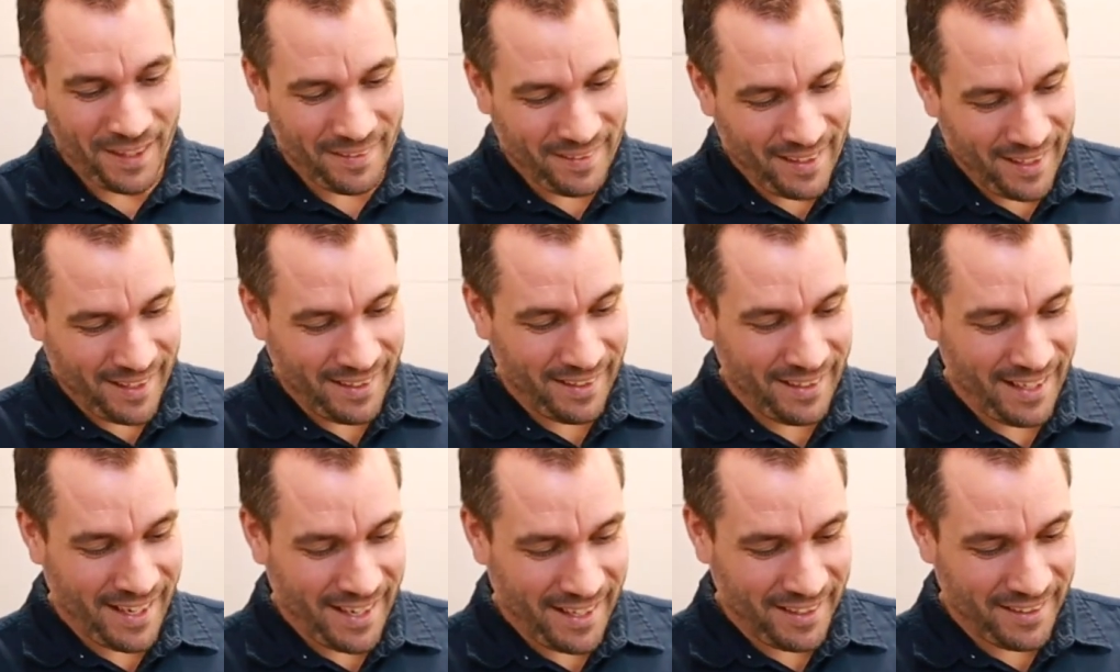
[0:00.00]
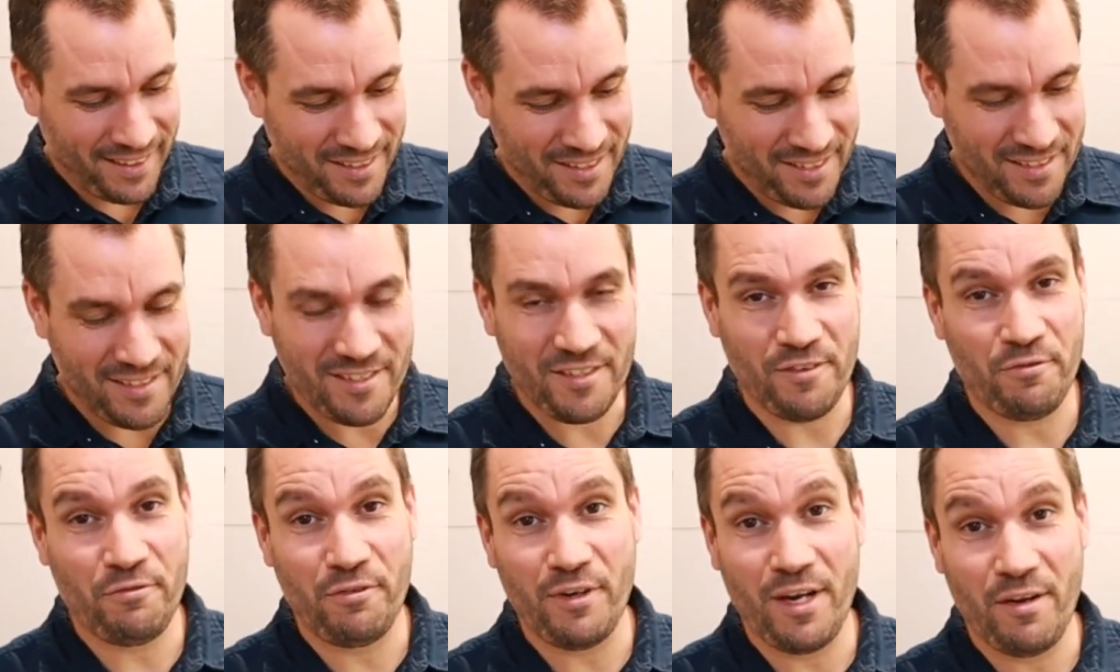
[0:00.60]
then yeah, this
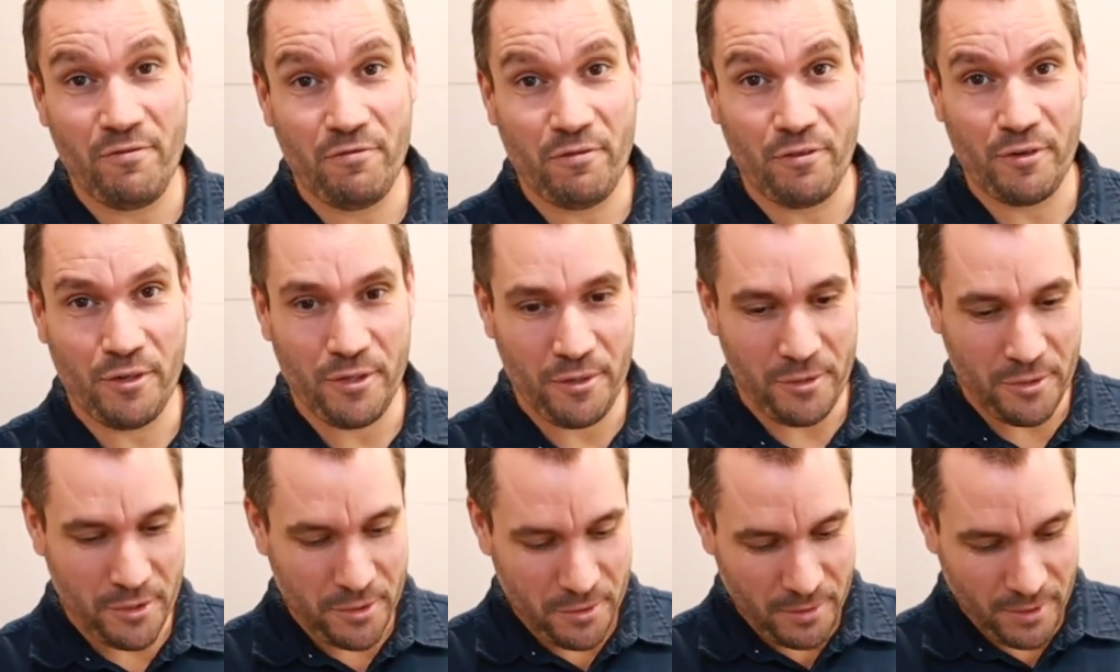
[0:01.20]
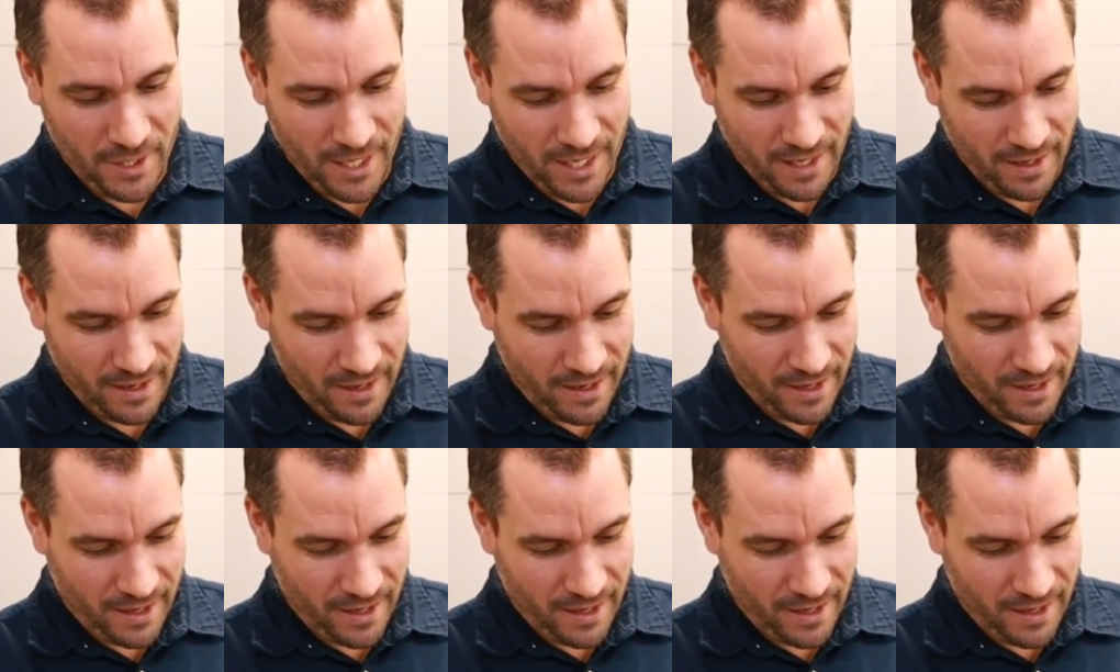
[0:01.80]
is the frame for you.